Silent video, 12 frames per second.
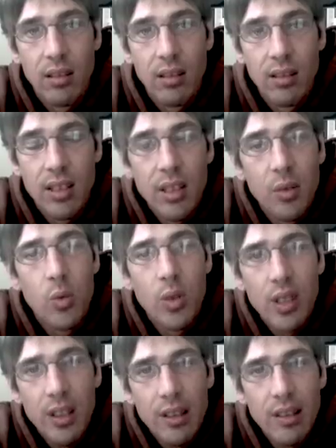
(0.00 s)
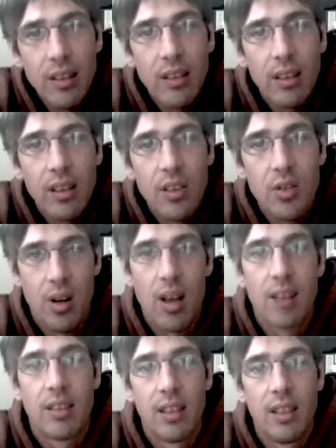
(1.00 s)
did real
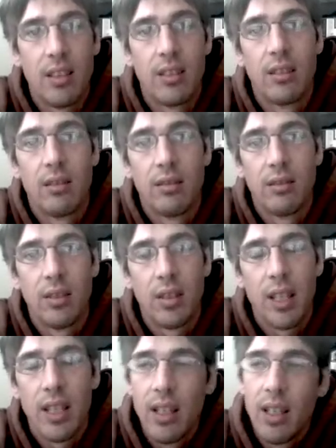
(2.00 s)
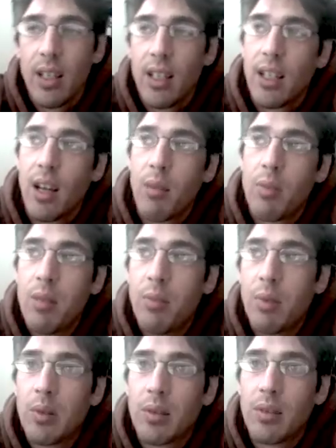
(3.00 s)
atrocities. Okay, now
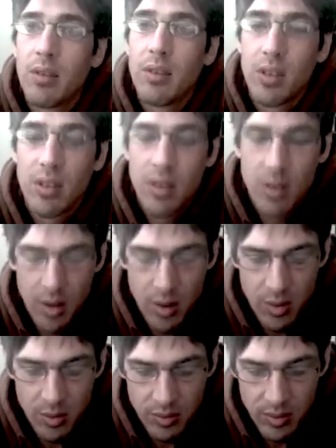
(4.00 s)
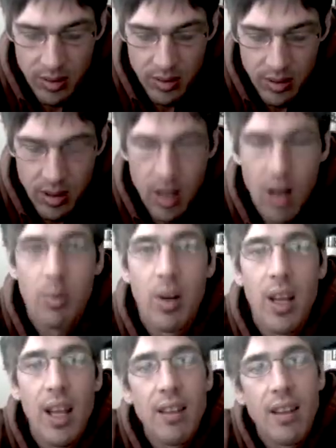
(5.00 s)
people just don't
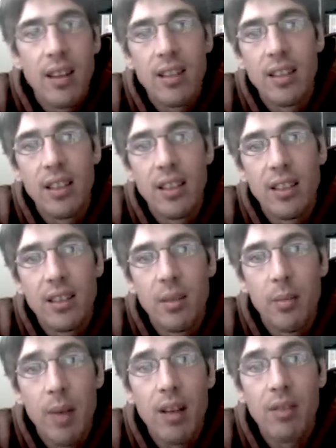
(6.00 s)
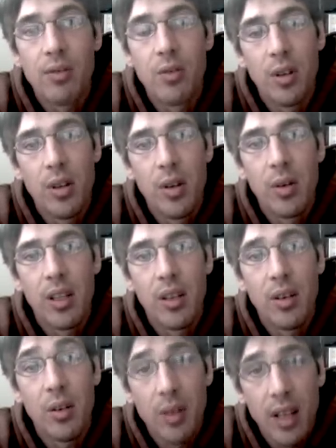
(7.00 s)
comprehend this, and it's a metaphor, knowing
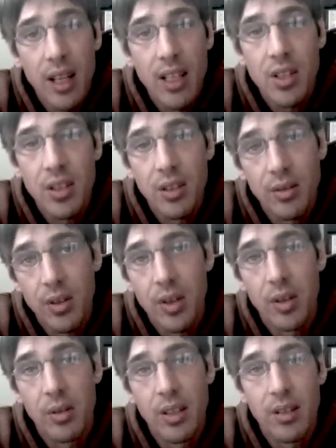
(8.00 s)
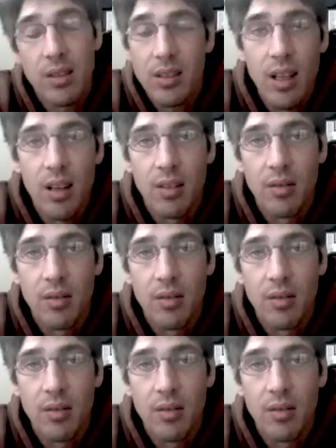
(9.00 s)
your own nation for knowing yourself.